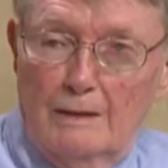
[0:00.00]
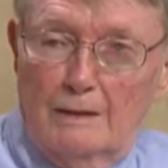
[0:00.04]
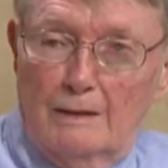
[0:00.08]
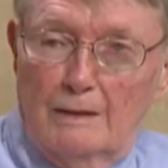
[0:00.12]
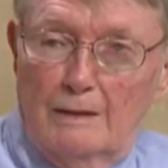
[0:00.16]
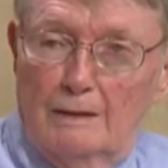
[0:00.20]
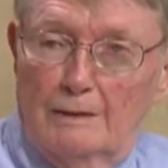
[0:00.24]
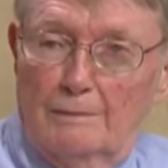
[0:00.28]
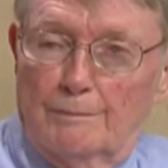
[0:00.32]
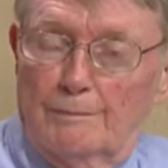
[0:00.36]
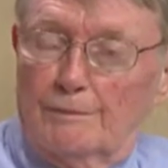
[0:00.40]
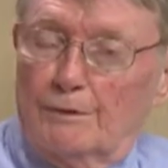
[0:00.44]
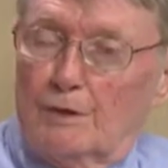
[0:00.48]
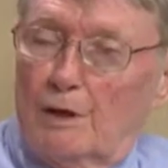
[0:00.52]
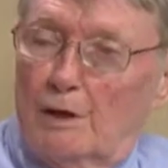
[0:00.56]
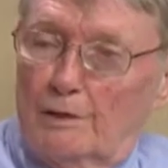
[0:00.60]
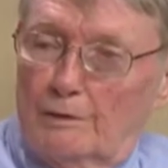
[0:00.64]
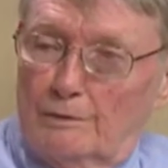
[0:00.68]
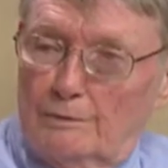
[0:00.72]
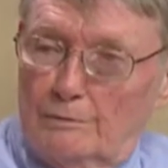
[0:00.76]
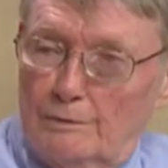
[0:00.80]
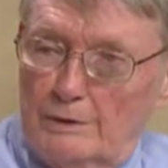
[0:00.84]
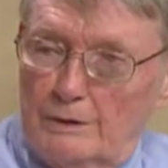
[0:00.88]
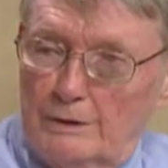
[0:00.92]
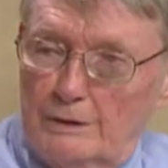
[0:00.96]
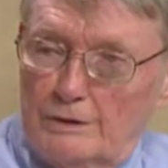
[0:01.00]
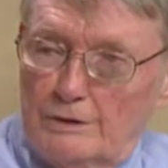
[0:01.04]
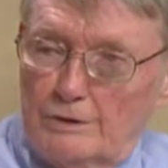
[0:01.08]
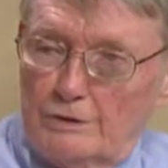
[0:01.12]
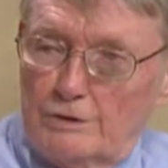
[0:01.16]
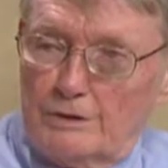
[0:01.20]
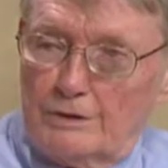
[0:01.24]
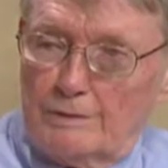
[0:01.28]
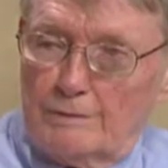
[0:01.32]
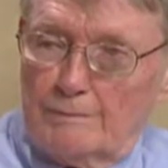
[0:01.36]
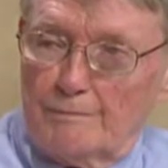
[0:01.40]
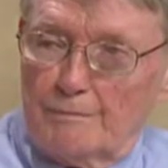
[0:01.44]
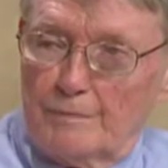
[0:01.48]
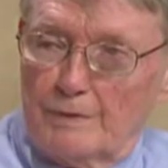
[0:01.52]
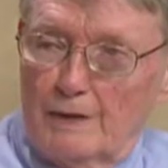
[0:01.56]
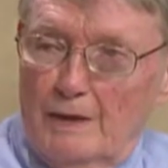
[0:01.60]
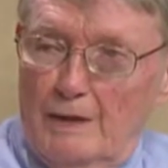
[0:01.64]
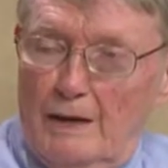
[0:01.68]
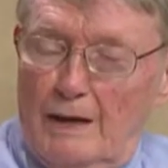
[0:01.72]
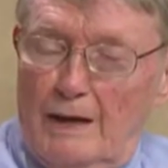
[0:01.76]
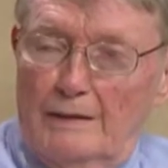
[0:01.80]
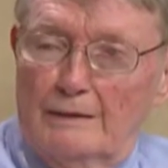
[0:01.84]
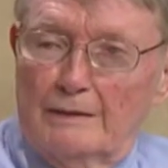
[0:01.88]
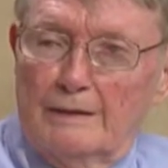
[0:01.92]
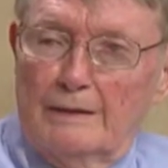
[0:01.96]
uh, Garden Ridge. Okay.
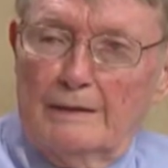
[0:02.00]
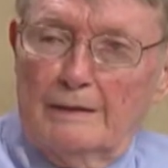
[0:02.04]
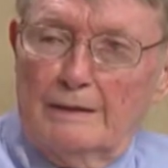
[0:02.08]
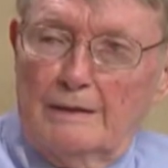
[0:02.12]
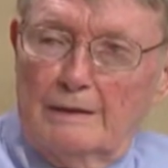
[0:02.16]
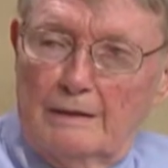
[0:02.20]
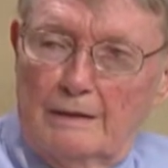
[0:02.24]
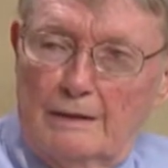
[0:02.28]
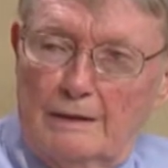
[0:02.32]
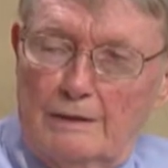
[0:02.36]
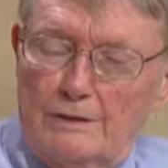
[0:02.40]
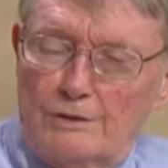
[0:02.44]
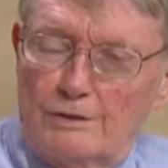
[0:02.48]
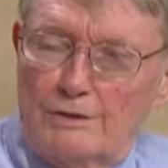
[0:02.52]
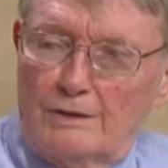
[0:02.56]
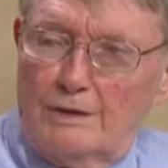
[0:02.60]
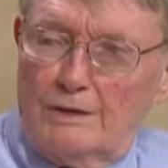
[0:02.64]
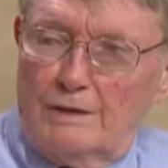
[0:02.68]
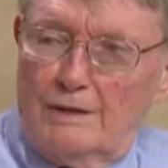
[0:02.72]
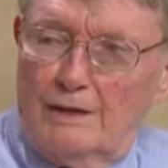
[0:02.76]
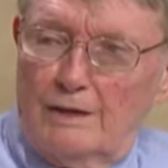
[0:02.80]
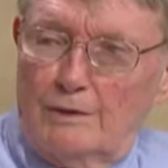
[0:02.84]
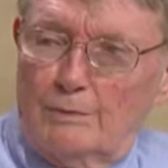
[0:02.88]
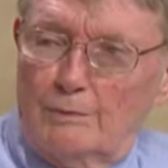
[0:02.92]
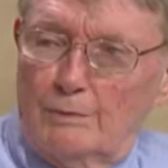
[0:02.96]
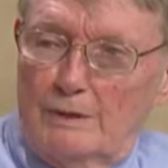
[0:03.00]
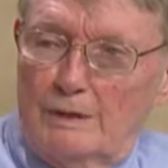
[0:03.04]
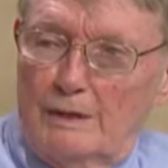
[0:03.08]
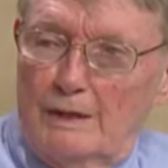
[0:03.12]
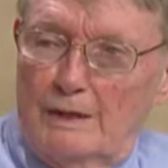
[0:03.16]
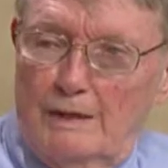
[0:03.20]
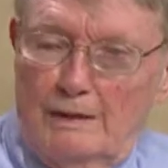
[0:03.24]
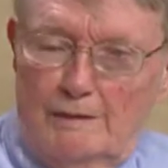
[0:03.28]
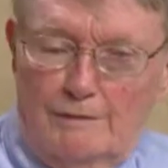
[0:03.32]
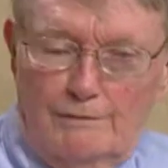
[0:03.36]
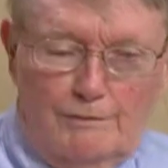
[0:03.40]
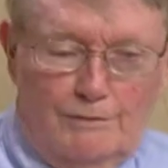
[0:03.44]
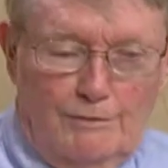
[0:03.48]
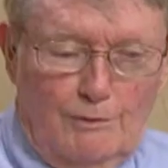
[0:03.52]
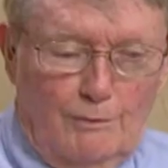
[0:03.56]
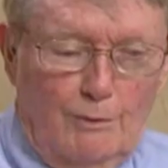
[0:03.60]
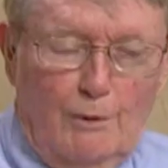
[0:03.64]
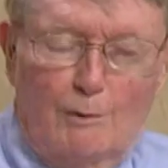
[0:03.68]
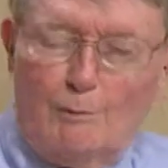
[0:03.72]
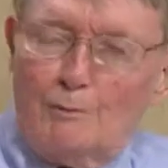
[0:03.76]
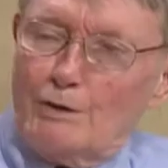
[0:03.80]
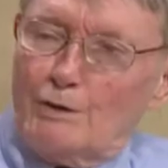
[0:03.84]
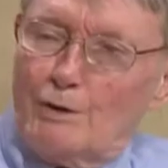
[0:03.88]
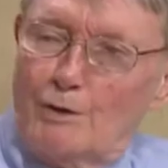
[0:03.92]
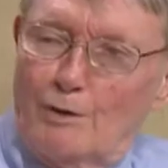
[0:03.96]
And then, in addition to that, we have
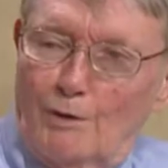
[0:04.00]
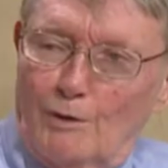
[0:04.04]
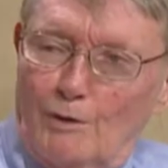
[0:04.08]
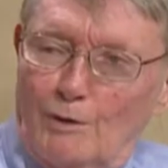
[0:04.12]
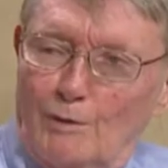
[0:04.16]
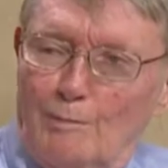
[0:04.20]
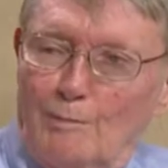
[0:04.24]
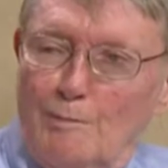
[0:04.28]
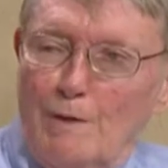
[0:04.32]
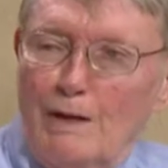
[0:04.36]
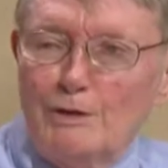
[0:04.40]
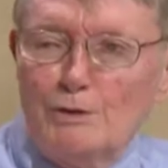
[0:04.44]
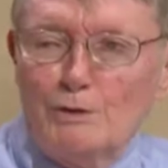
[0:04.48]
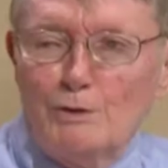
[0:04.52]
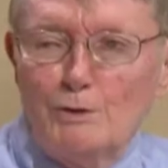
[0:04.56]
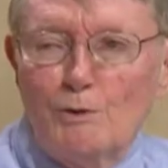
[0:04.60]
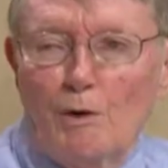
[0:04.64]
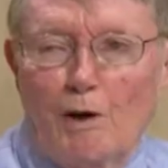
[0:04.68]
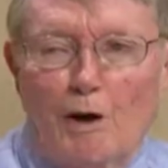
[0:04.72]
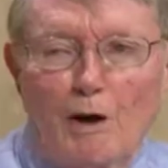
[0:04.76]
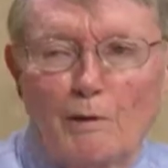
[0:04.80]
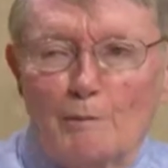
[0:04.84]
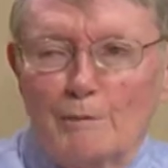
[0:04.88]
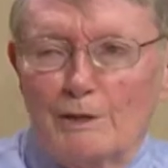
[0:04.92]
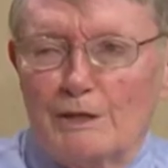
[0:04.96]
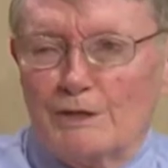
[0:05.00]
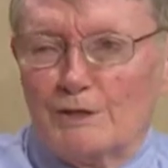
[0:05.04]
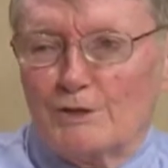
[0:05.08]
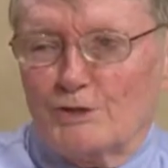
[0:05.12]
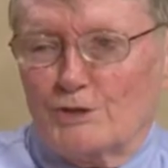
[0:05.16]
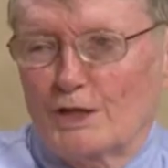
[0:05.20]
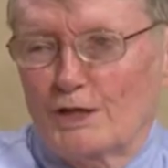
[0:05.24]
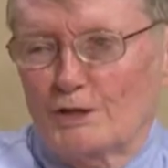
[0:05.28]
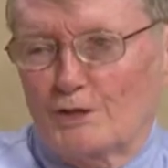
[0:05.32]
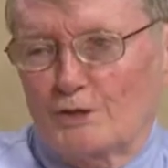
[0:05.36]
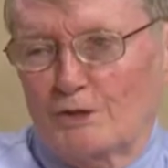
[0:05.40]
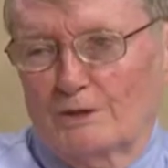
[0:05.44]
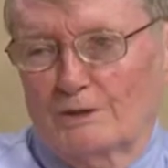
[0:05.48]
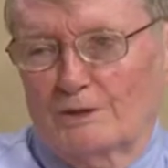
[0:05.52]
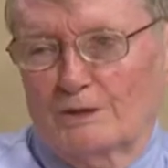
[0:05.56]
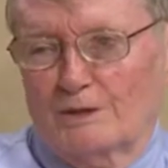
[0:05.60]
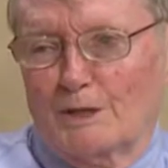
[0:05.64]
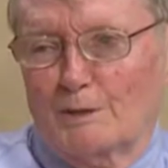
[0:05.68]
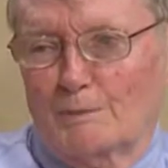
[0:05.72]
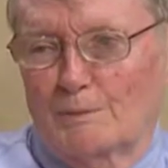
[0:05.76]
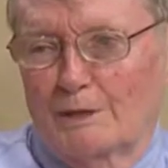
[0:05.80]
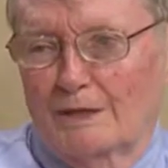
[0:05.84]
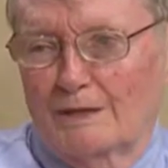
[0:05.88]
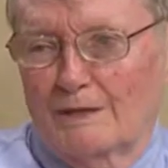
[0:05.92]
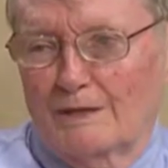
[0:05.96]
what we call a menu harmonization
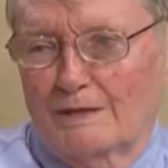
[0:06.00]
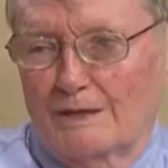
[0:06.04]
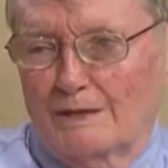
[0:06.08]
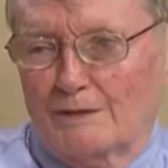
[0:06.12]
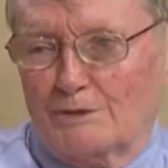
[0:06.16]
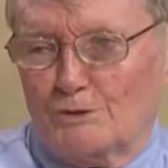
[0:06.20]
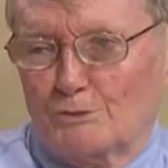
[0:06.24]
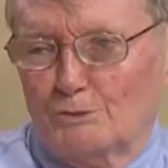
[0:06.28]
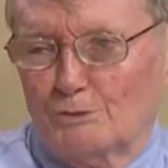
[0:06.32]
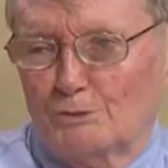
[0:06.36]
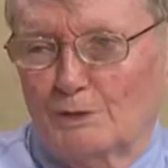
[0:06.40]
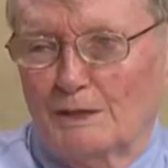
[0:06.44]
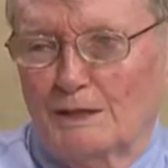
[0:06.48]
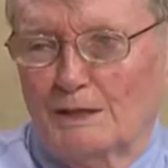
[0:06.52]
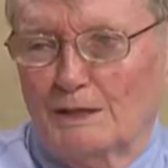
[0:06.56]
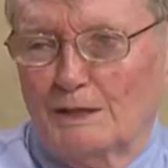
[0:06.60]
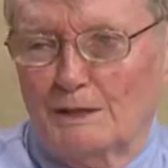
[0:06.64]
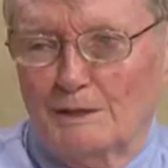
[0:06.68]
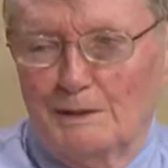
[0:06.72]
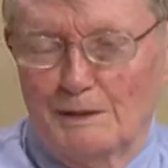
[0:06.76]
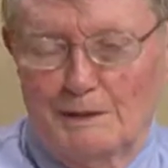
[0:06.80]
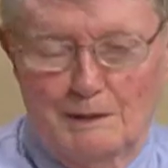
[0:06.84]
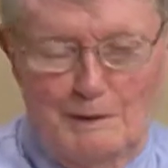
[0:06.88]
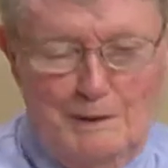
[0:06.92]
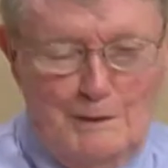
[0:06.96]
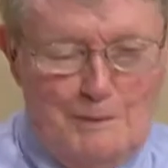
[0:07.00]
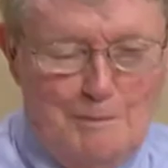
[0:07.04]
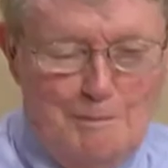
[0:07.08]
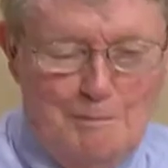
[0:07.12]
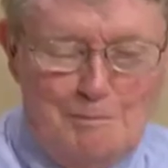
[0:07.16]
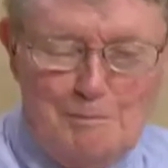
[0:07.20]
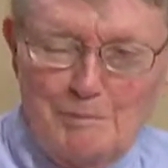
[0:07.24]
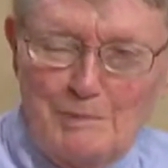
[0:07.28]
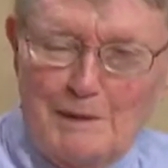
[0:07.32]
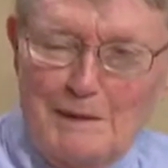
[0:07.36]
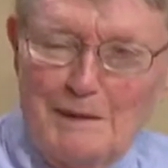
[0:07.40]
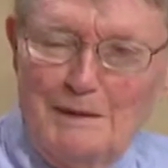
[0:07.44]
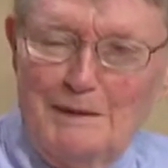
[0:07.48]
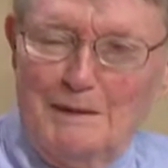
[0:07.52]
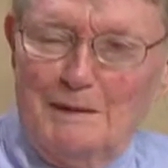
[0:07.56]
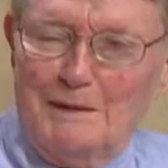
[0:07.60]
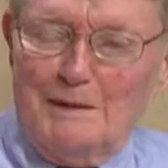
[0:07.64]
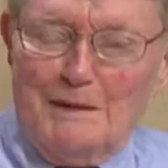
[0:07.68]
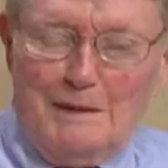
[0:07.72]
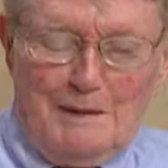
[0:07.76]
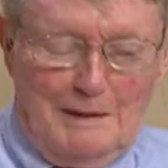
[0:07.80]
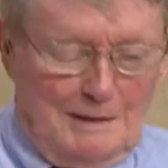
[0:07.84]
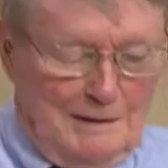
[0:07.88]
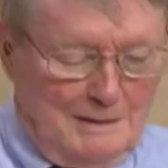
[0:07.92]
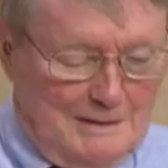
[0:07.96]
committee. That's really um,
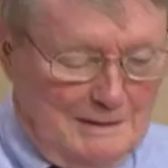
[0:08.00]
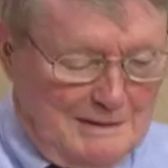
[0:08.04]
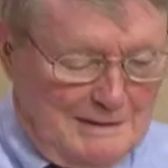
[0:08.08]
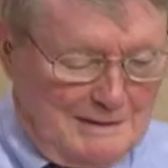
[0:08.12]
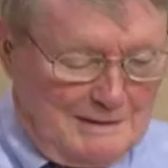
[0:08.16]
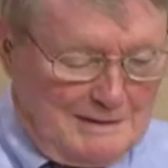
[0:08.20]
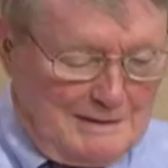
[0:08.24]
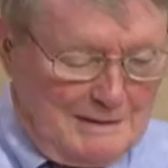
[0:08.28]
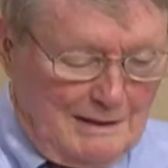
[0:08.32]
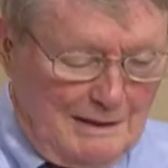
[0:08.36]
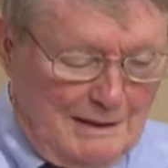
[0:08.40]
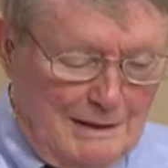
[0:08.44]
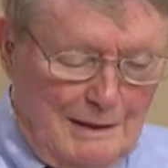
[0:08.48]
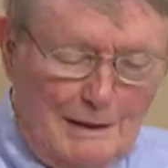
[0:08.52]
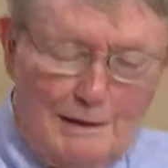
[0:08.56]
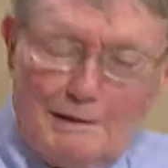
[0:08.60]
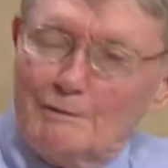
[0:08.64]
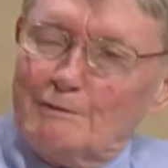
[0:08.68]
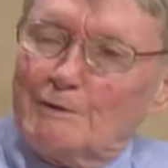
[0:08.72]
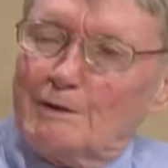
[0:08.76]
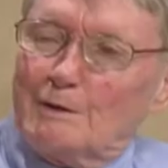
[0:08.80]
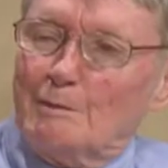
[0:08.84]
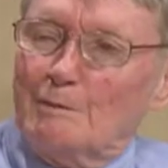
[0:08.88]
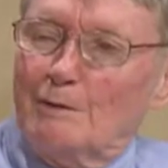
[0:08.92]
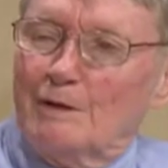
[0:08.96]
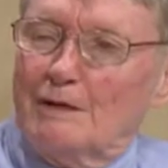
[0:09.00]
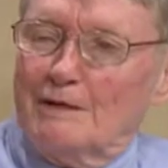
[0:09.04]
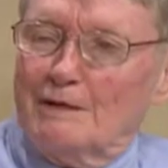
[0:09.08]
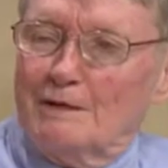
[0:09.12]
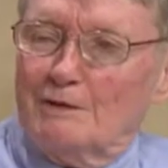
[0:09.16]
uh, a title of a committee.